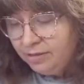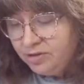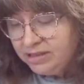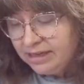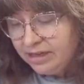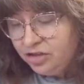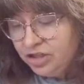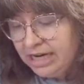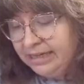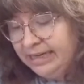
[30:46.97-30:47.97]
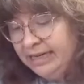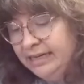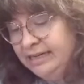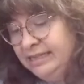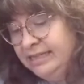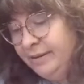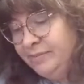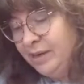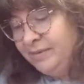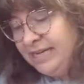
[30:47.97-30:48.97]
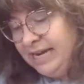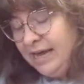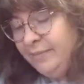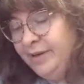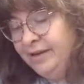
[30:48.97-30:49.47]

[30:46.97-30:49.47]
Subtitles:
I'm just going to gently dab, dab, dab